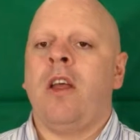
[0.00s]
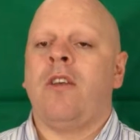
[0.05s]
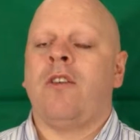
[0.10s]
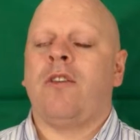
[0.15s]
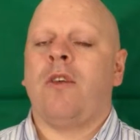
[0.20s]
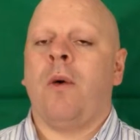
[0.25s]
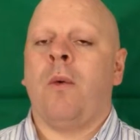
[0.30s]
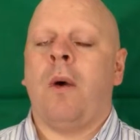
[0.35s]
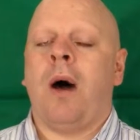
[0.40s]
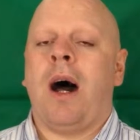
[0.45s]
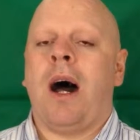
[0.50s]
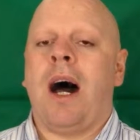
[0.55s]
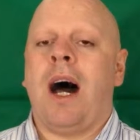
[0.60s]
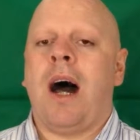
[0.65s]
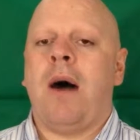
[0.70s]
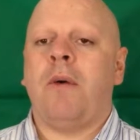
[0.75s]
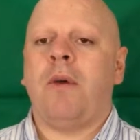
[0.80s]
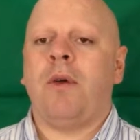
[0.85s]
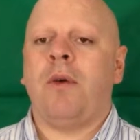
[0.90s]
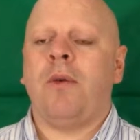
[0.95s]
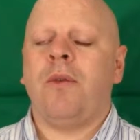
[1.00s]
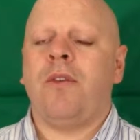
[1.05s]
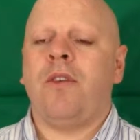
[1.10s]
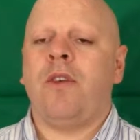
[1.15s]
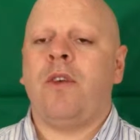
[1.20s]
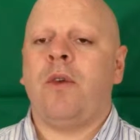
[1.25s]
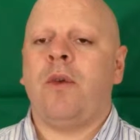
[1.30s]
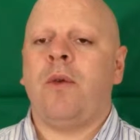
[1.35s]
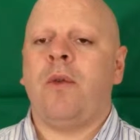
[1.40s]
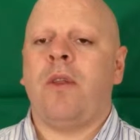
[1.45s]
So I'm going to
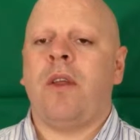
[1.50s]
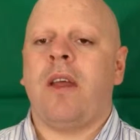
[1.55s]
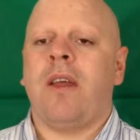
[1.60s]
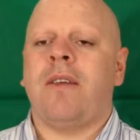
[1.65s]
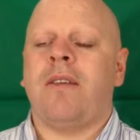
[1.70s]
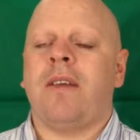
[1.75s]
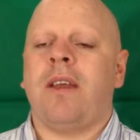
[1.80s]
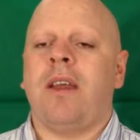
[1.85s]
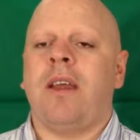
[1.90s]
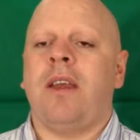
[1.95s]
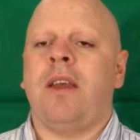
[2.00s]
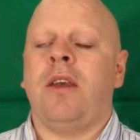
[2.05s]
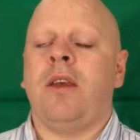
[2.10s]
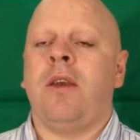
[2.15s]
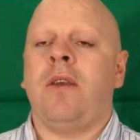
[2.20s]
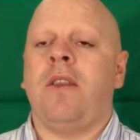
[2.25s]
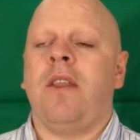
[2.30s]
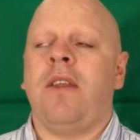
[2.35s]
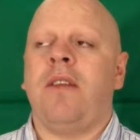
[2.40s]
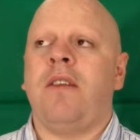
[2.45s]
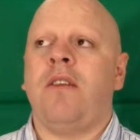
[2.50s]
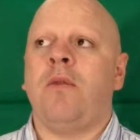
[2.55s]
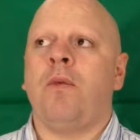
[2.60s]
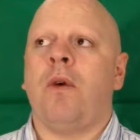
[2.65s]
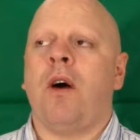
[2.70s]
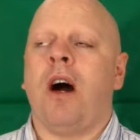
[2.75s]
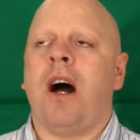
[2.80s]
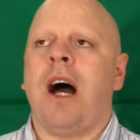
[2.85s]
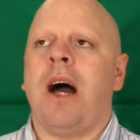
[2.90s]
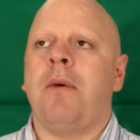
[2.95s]
do this, and this is
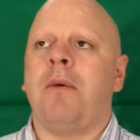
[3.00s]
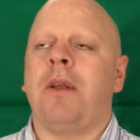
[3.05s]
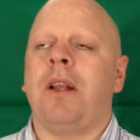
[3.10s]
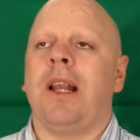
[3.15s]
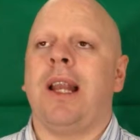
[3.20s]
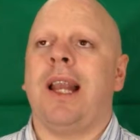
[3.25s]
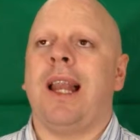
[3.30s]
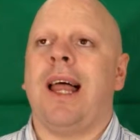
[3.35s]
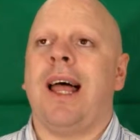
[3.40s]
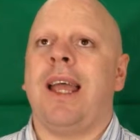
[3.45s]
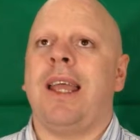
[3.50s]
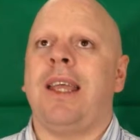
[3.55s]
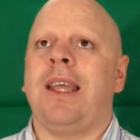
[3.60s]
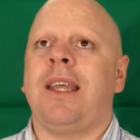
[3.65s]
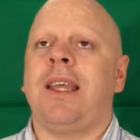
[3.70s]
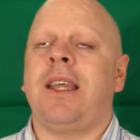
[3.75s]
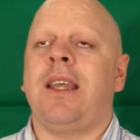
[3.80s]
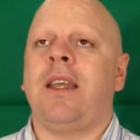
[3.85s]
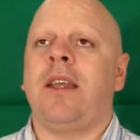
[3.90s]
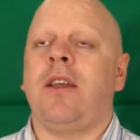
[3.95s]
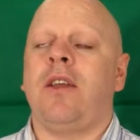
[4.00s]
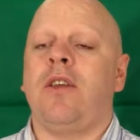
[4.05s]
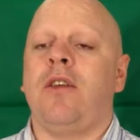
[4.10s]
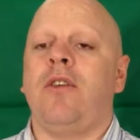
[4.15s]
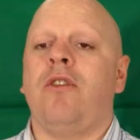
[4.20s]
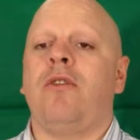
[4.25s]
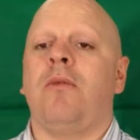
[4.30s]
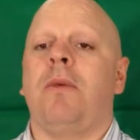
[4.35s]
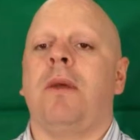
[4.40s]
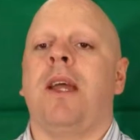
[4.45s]
what I would like
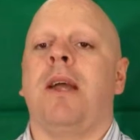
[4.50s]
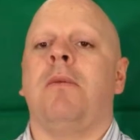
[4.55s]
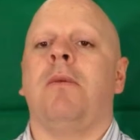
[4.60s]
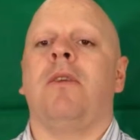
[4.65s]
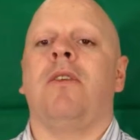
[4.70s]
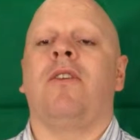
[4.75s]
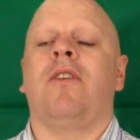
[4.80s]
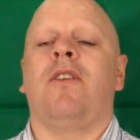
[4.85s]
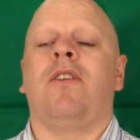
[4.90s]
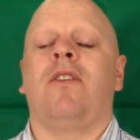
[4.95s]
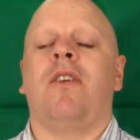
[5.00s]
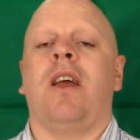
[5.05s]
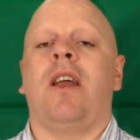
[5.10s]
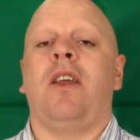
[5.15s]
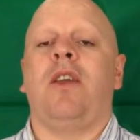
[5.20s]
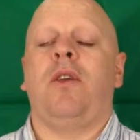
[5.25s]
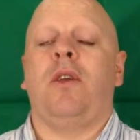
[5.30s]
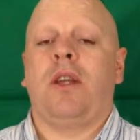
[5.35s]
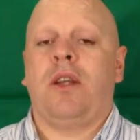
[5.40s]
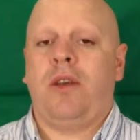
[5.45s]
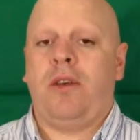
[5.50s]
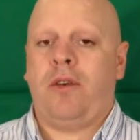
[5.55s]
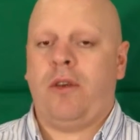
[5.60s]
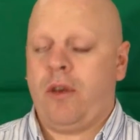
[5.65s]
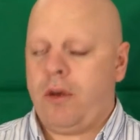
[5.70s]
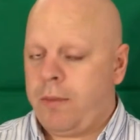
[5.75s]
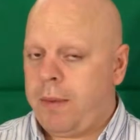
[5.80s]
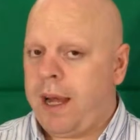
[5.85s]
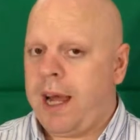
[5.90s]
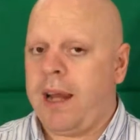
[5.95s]
you to be able to say you can
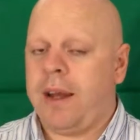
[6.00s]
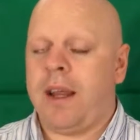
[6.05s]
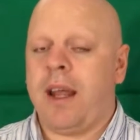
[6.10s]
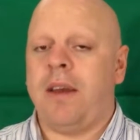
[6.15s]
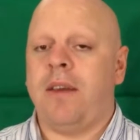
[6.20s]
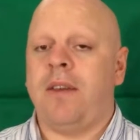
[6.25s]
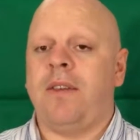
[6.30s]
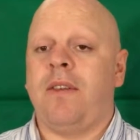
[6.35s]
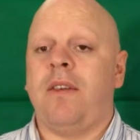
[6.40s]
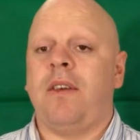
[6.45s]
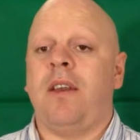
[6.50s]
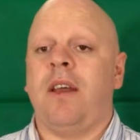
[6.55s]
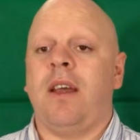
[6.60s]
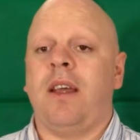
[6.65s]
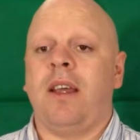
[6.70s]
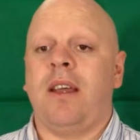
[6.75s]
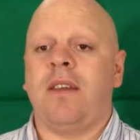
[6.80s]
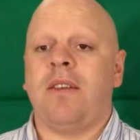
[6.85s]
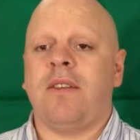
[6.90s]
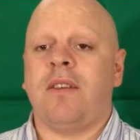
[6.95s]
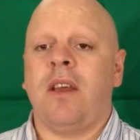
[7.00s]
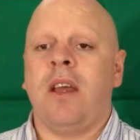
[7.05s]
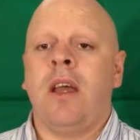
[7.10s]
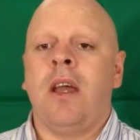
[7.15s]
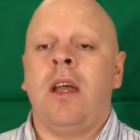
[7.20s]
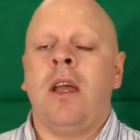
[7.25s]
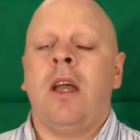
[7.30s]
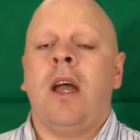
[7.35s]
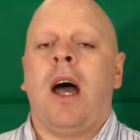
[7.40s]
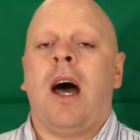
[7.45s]
do by the end of today is,
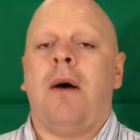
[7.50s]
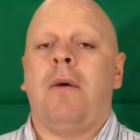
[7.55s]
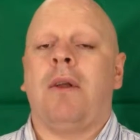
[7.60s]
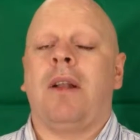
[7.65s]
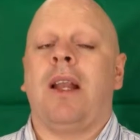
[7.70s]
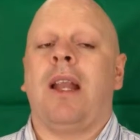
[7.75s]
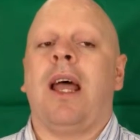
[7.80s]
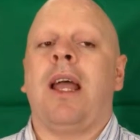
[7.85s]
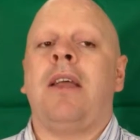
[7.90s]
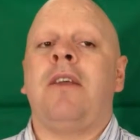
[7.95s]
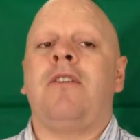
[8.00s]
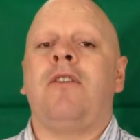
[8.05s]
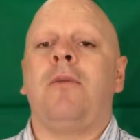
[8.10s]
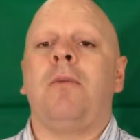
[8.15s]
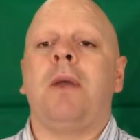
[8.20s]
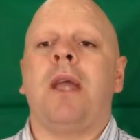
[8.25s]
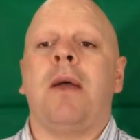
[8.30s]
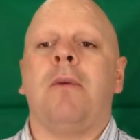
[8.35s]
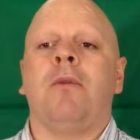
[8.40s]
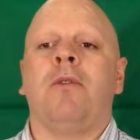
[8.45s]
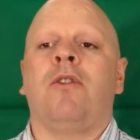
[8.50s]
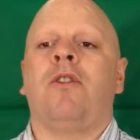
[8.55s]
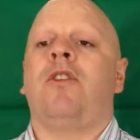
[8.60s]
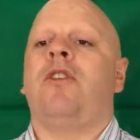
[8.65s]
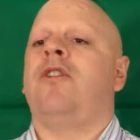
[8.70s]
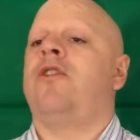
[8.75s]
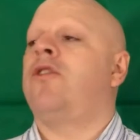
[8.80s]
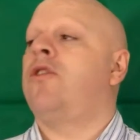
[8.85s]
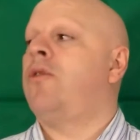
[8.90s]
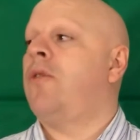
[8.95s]
I would like you to be able to
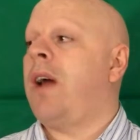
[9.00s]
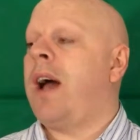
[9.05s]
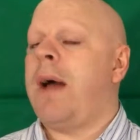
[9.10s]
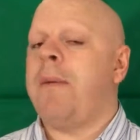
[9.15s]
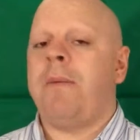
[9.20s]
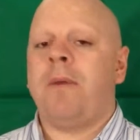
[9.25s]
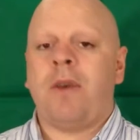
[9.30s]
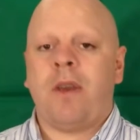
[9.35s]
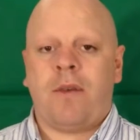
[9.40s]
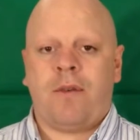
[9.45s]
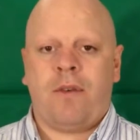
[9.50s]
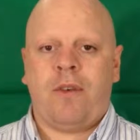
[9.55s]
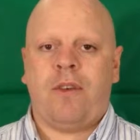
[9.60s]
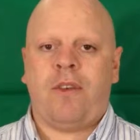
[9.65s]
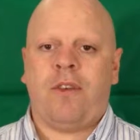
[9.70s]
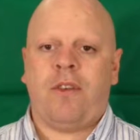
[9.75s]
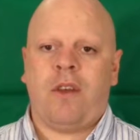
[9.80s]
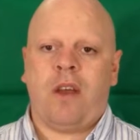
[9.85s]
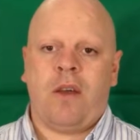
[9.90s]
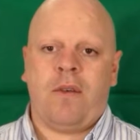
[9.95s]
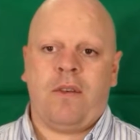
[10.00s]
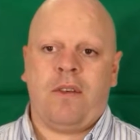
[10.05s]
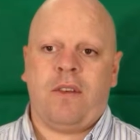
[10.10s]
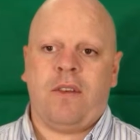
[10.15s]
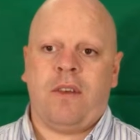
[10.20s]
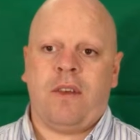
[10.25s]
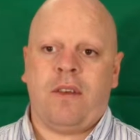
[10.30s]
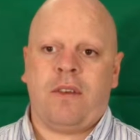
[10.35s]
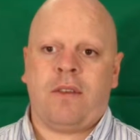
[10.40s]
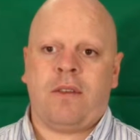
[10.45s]
describe the different
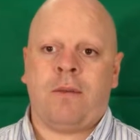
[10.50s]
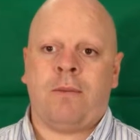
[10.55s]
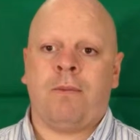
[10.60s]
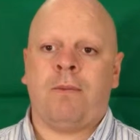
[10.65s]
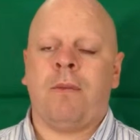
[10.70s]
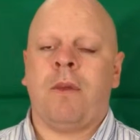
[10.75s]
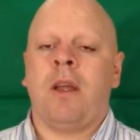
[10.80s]
services